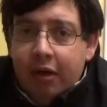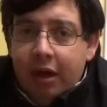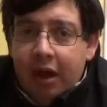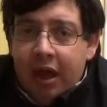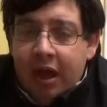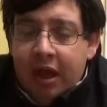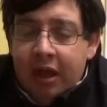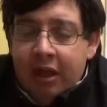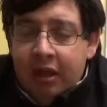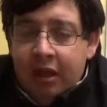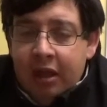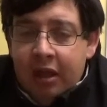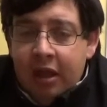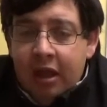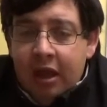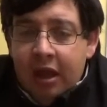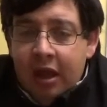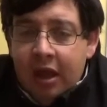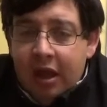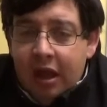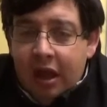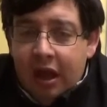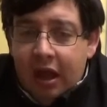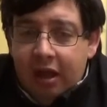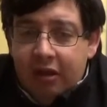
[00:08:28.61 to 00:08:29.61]
And
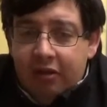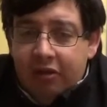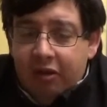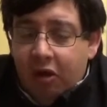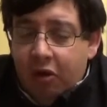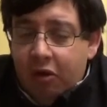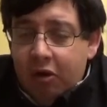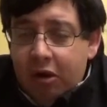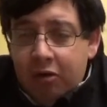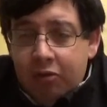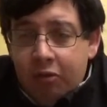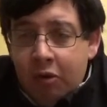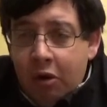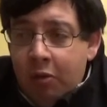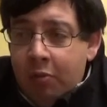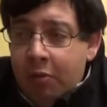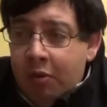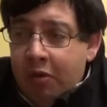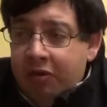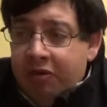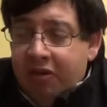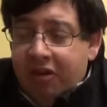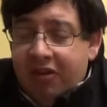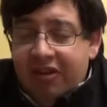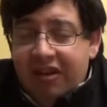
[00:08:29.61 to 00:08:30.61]
Tony
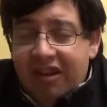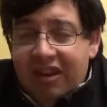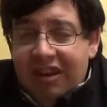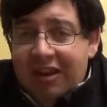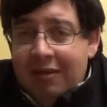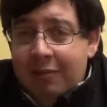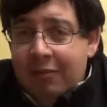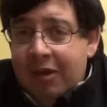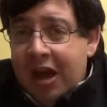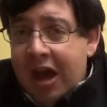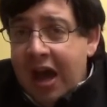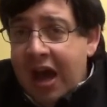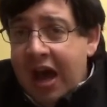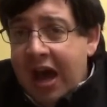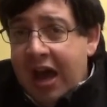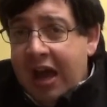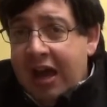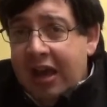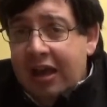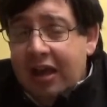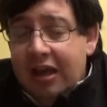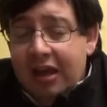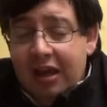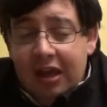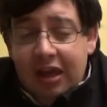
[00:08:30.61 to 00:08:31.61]
Romo is a team
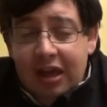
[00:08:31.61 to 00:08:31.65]
guy.